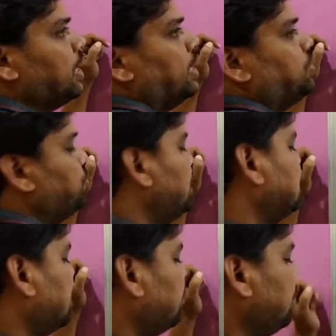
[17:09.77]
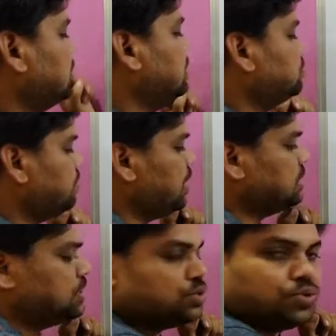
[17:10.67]
a 2D surface is placed
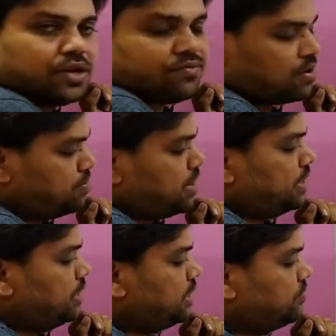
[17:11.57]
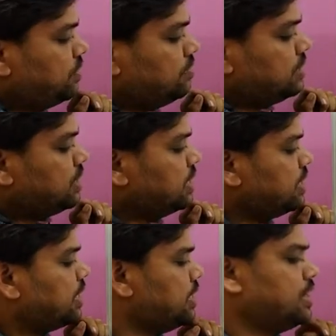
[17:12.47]
in uniform magnetic field with area
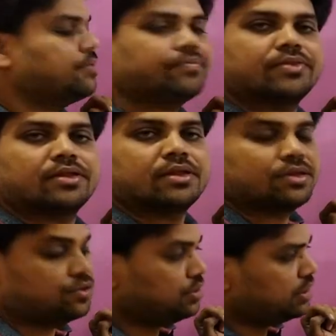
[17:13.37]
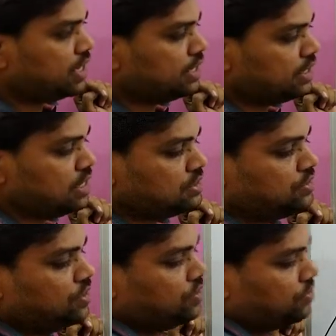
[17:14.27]
A. So in that case,
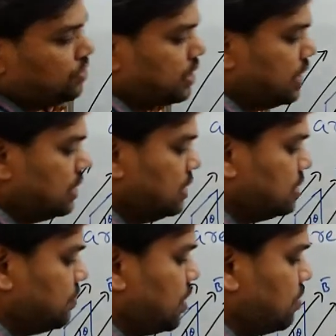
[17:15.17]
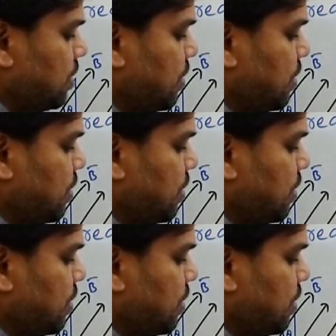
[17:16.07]
we get this formula.